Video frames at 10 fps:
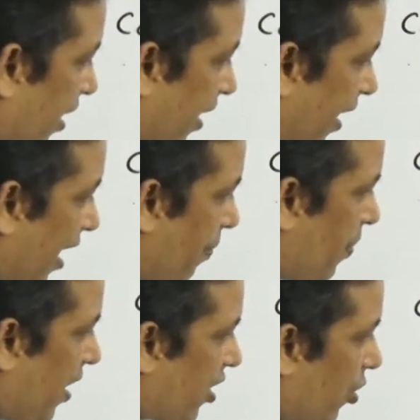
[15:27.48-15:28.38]

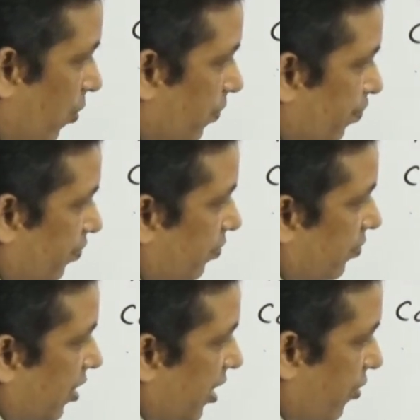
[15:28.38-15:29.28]
APQ,
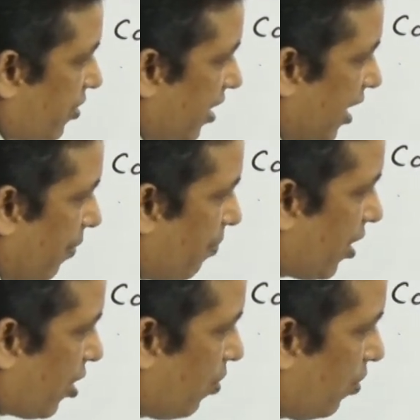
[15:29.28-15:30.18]
did you see
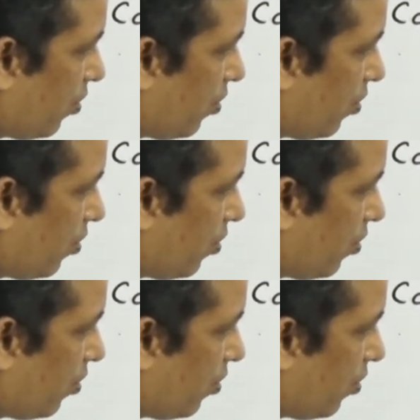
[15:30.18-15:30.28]
APQ?